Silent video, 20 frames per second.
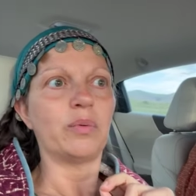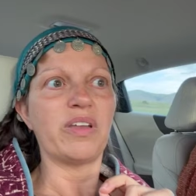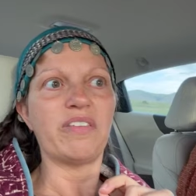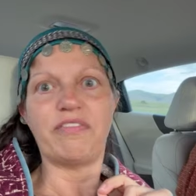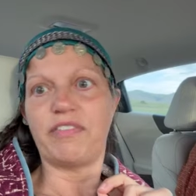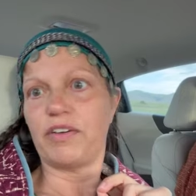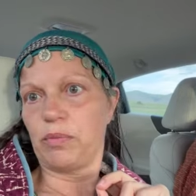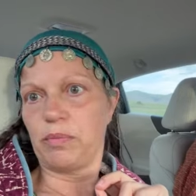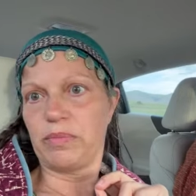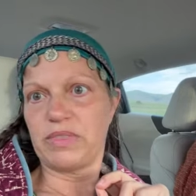we
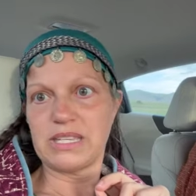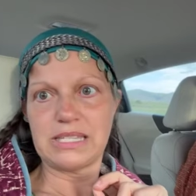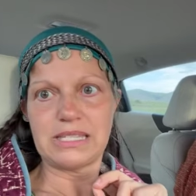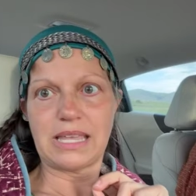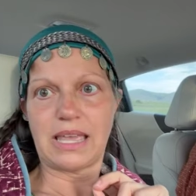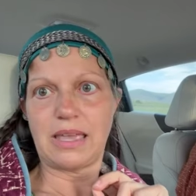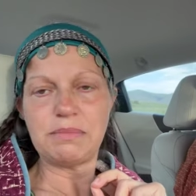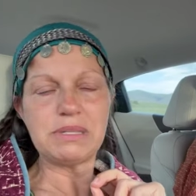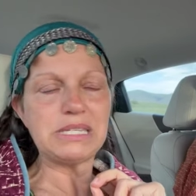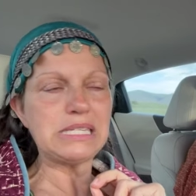filmed the
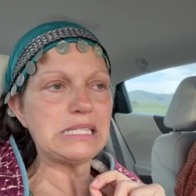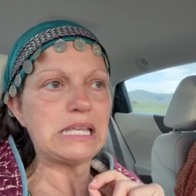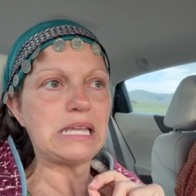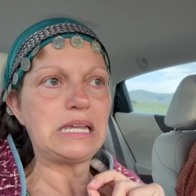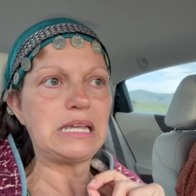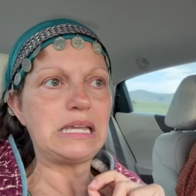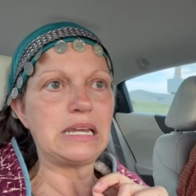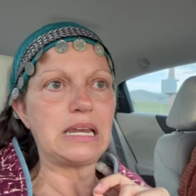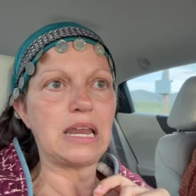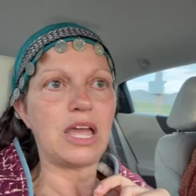same
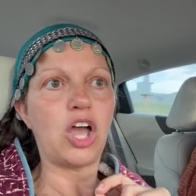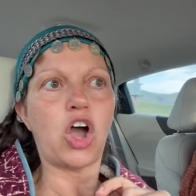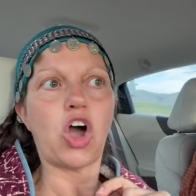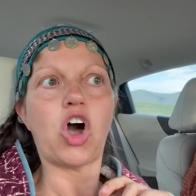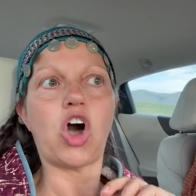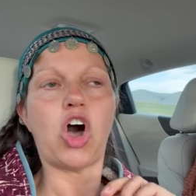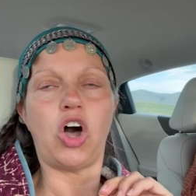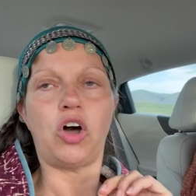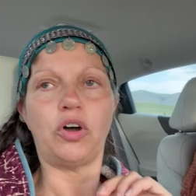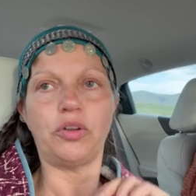scene
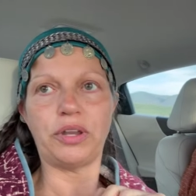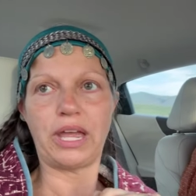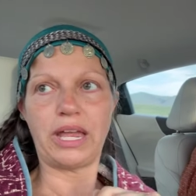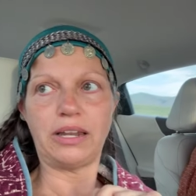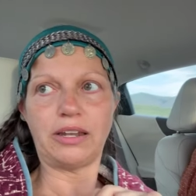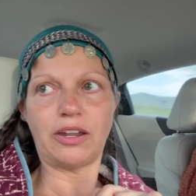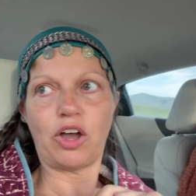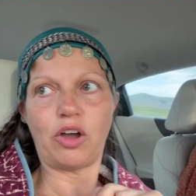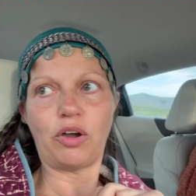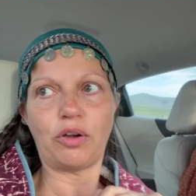all day
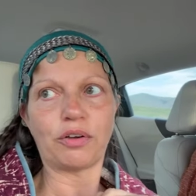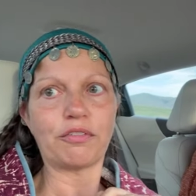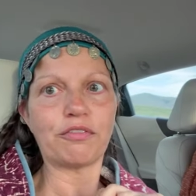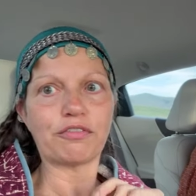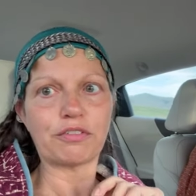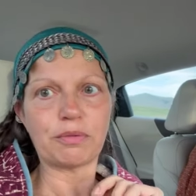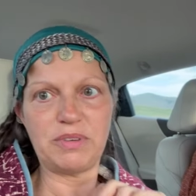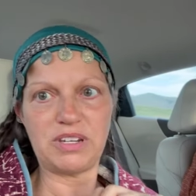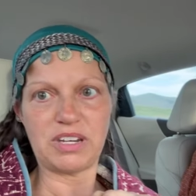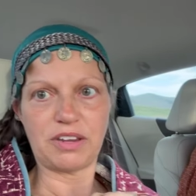long
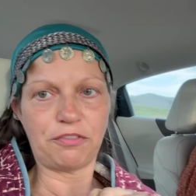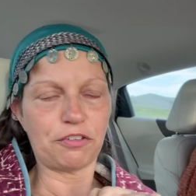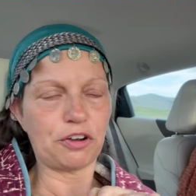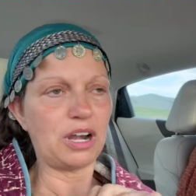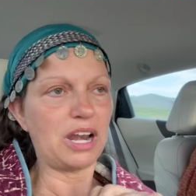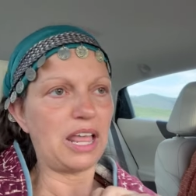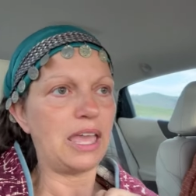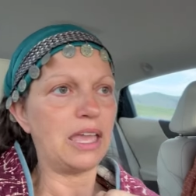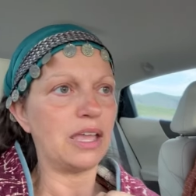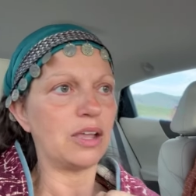from
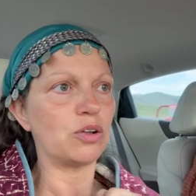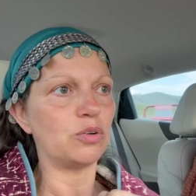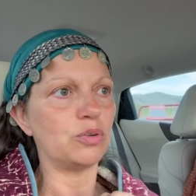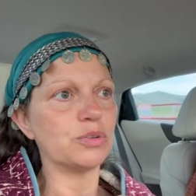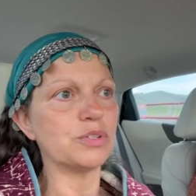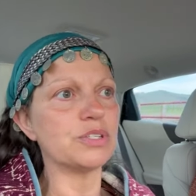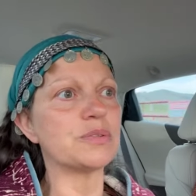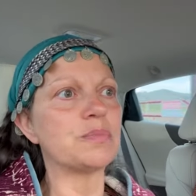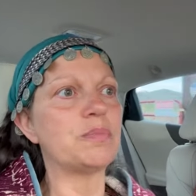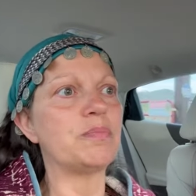different
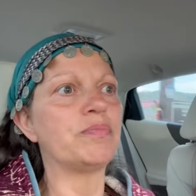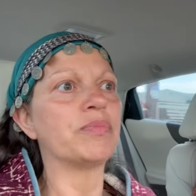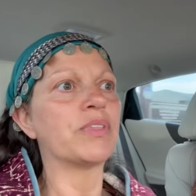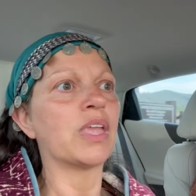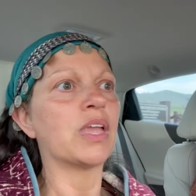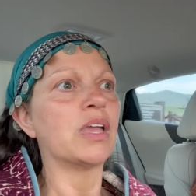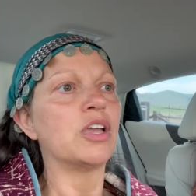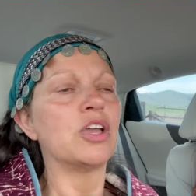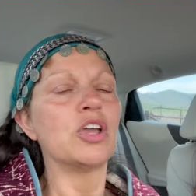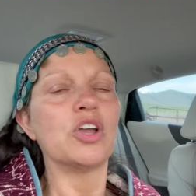angles.
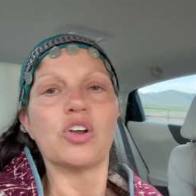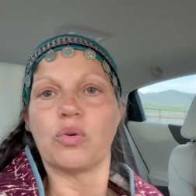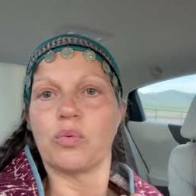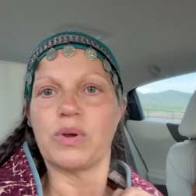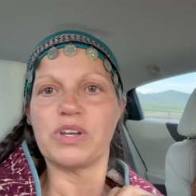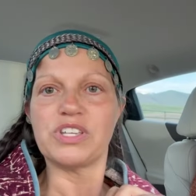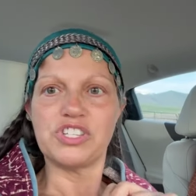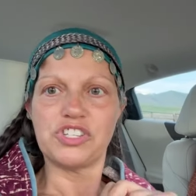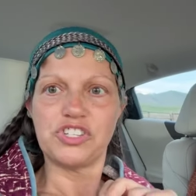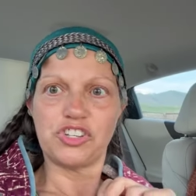
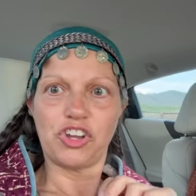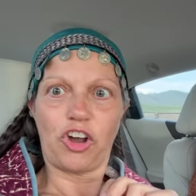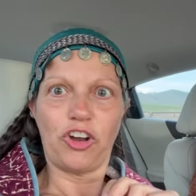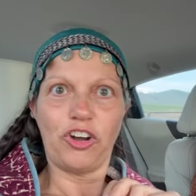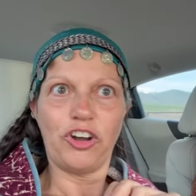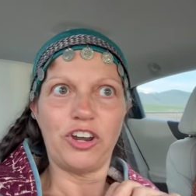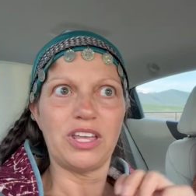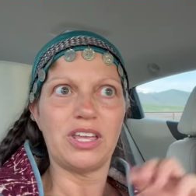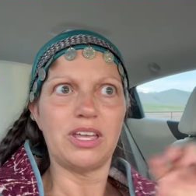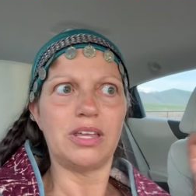We
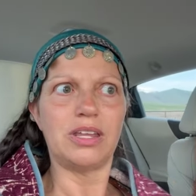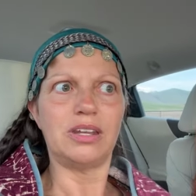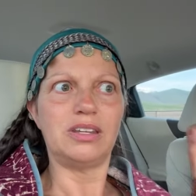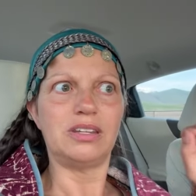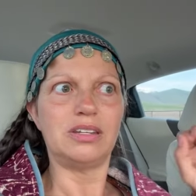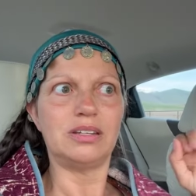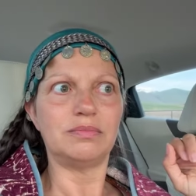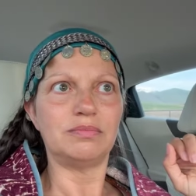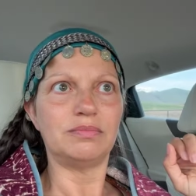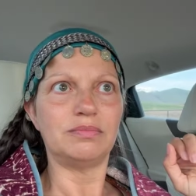started